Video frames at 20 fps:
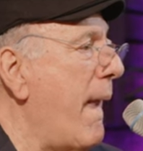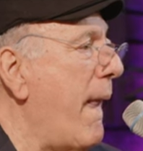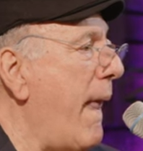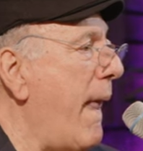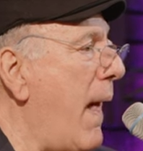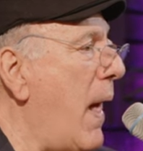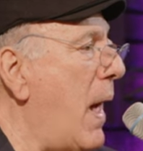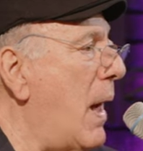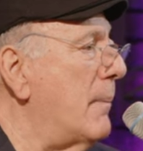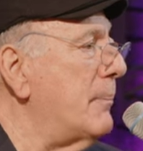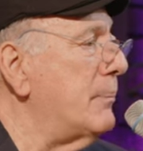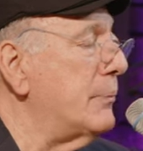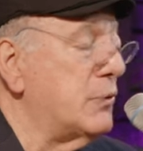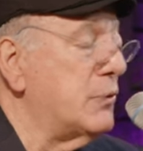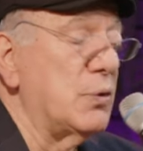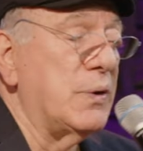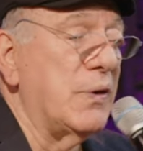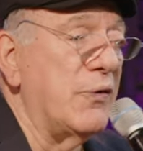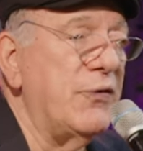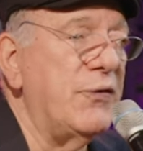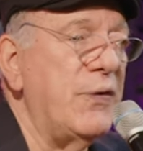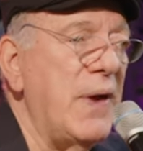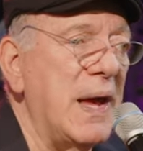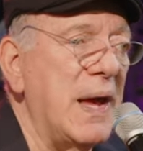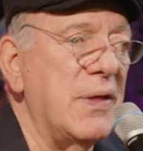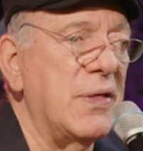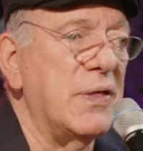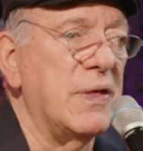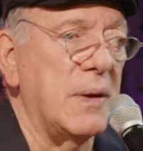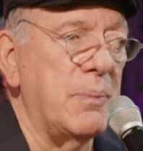the
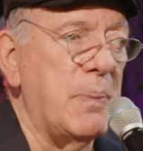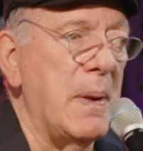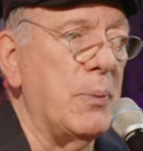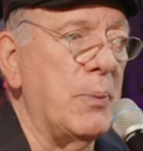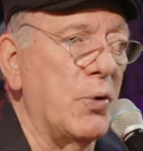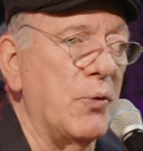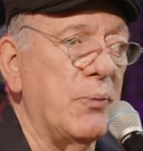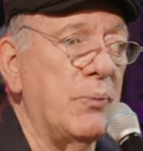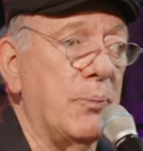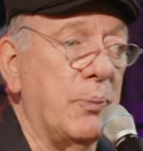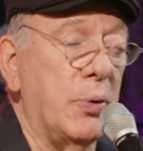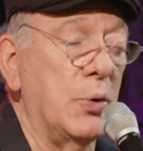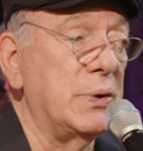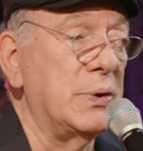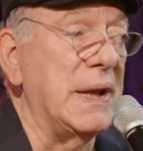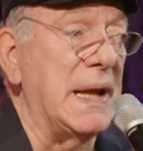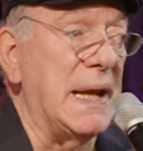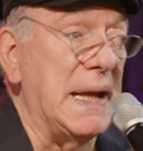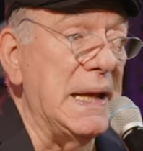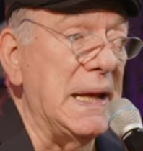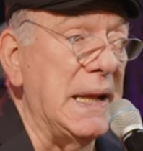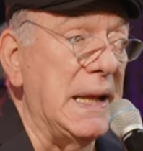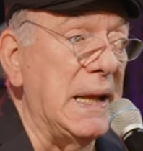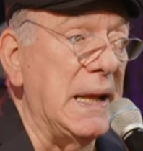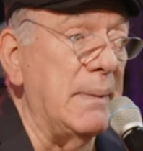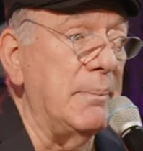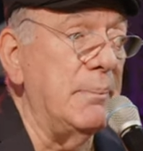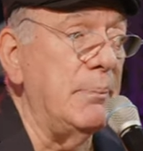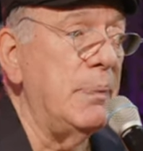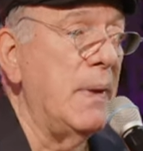faith that people put in
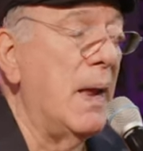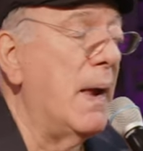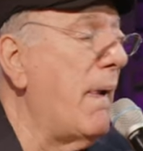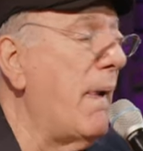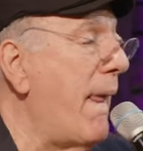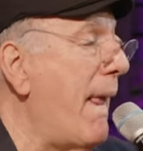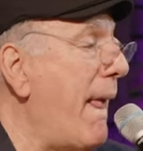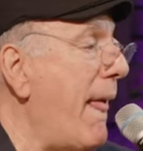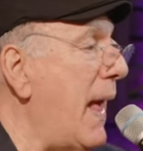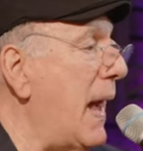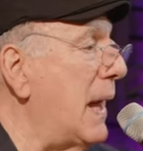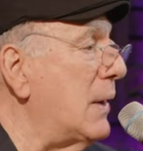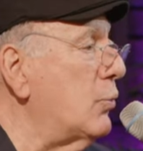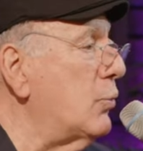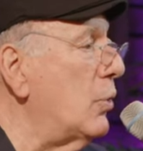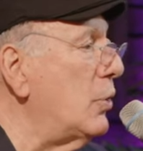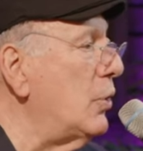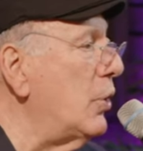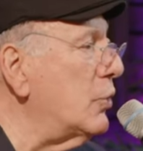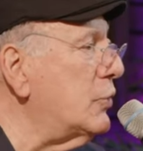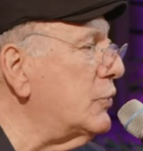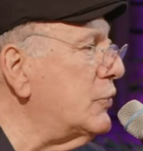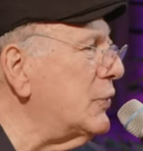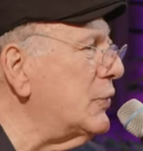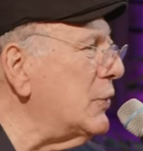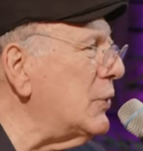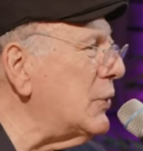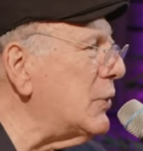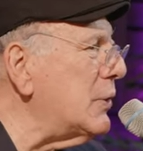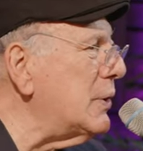him and will not
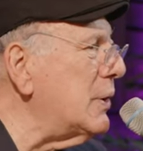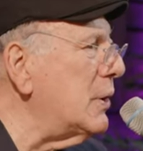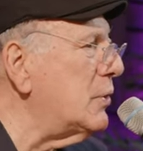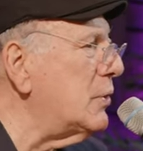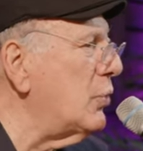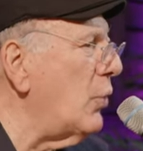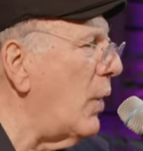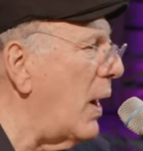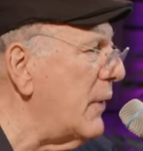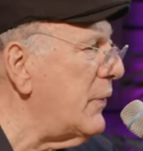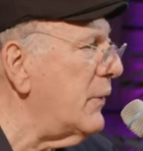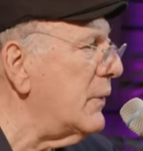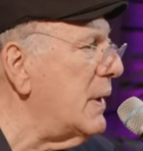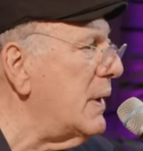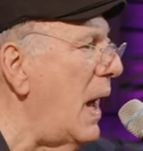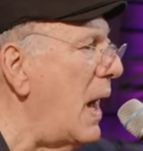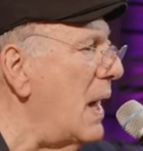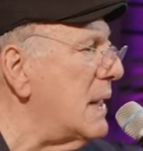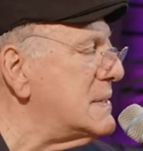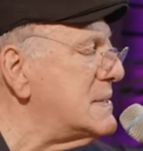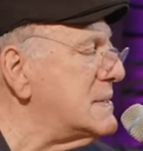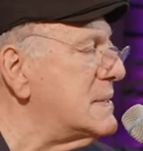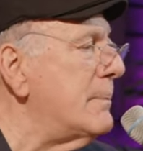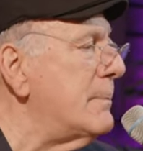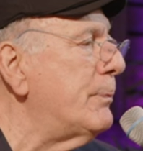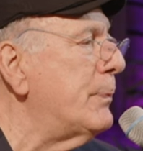turn to other gods.